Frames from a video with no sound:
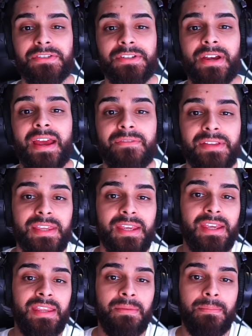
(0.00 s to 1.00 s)
are
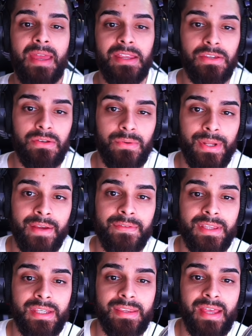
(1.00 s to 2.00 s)
everything in the menu and
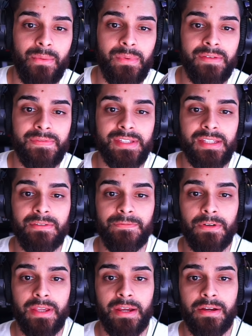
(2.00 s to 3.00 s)
everything that we have seen
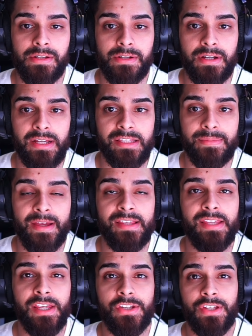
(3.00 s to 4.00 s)
for character
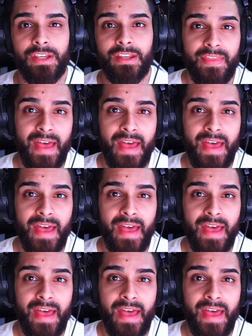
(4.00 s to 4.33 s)
customization.